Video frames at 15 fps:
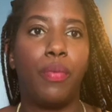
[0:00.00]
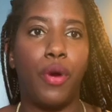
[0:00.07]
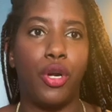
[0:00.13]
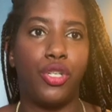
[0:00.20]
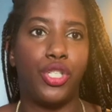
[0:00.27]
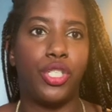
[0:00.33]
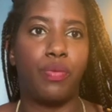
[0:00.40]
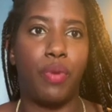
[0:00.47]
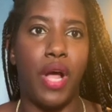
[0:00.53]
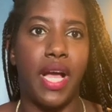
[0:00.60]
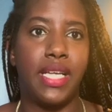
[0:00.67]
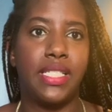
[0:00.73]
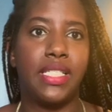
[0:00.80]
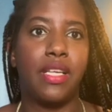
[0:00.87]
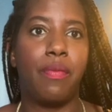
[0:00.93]
purchase
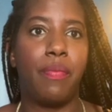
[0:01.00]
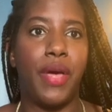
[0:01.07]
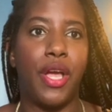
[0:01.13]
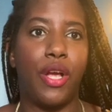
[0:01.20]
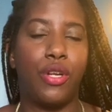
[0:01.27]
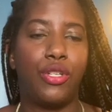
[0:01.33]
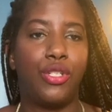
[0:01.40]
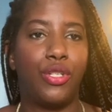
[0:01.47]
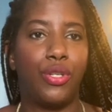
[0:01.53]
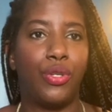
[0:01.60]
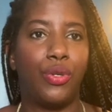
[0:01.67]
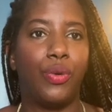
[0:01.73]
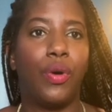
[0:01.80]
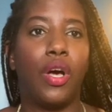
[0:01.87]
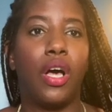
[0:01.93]
price compared
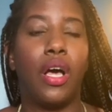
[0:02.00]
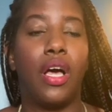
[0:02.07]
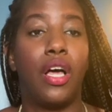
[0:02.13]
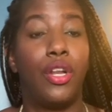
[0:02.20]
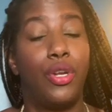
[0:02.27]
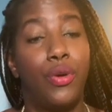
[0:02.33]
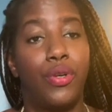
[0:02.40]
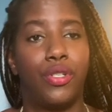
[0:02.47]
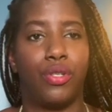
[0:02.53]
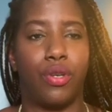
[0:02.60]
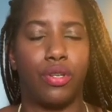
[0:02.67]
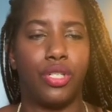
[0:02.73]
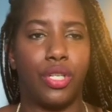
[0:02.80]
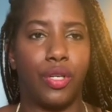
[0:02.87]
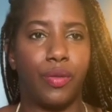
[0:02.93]
to a new
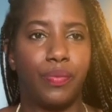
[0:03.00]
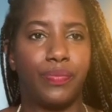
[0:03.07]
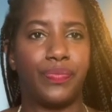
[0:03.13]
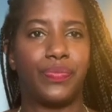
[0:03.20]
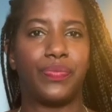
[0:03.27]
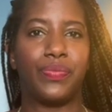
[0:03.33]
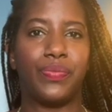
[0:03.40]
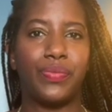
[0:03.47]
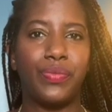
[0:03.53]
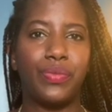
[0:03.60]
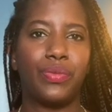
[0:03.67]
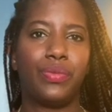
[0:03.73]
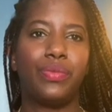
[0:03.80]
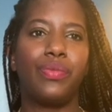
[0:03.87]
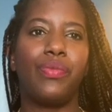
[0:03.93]
construction.
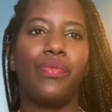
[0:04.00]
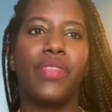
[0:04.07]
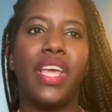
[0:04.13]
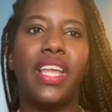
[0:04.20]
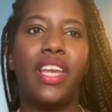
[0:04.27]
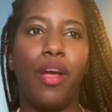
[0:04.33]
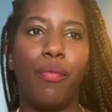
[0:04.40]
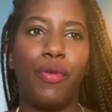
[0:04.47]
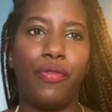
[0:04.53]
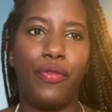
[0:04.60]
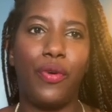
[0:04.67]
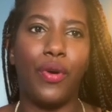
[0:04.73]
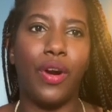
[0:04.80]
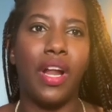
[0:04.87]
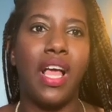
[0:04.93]
Number
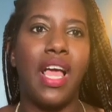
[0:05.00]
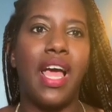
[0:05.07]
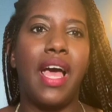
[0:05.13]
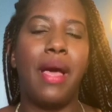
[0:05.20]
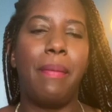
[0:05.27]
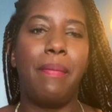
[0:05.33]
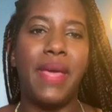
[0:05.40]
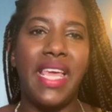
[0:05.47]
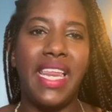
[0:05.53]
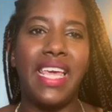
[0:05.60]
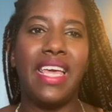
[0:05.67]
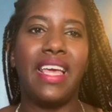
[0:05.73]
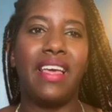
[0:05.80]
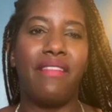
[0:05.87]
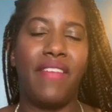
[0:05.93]
four,
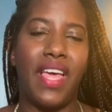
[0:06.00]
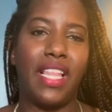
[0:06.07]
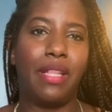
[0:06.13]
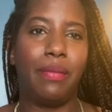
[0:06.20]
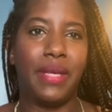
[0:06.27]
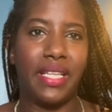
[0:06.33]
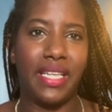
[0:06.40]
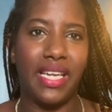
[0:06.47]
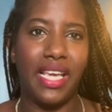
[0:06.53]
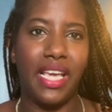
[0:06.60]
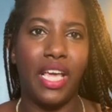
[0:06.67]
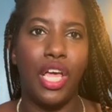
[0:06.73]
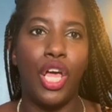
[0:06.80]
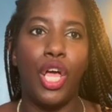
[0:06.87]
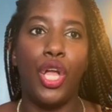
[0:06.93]
immediate
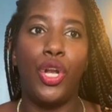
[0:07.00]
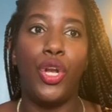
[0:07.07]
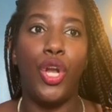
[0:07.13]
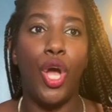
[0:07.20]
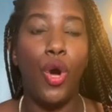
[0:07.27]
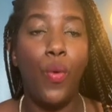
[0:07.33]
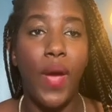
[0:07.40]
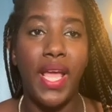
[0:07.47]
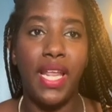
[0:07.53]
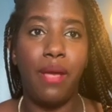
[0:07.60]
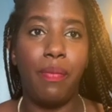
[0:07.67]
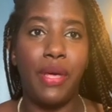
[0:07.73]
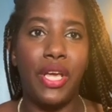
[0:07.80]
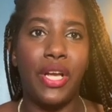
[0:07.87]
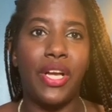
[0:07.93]
availability. No waiting
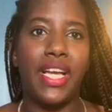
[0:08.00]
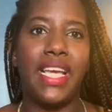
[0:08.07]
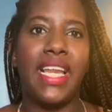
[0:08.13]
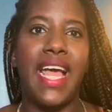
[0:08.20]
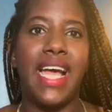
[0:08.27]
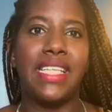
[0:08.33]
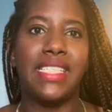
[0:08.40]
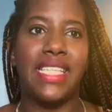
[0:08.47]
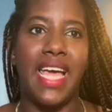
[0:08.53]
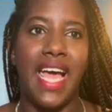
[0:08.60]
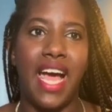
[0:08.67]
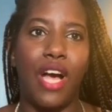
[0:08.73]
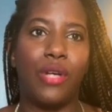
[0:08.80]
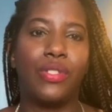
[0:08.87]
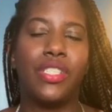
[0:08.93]
period as the
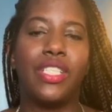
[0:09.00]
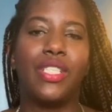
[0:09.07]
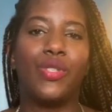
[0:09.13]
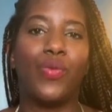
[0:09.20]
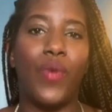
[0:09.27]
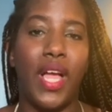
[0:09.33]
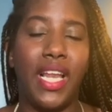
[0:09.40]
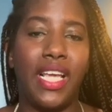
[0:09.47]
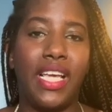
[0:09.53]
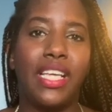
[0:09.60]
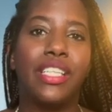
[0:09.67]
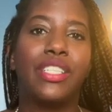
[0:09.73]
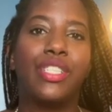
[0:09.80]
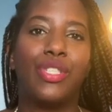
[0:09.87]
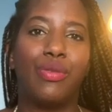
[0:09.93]
house is ready
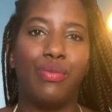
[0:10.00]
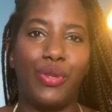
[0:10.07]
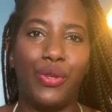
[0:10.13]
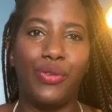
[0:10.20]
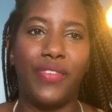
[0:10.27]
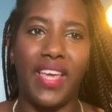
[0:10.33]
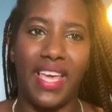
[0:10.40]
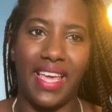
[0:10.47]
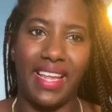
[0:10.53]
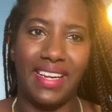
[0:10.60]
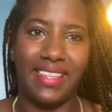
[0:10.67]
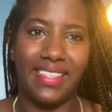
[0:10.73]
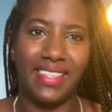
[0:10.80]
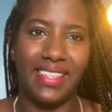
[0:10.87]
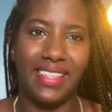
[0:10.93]
to move in.